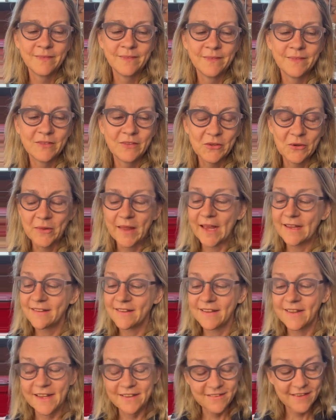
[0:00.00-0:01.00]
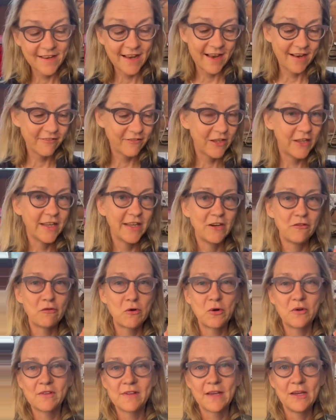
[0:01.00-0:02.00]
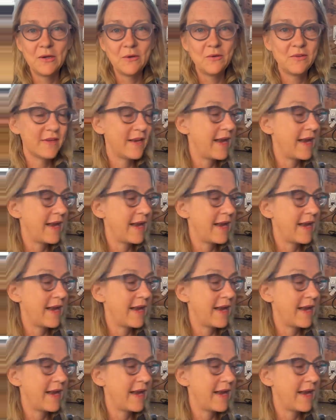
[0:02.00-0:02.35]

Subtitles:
So that's an anvil, and of course I use an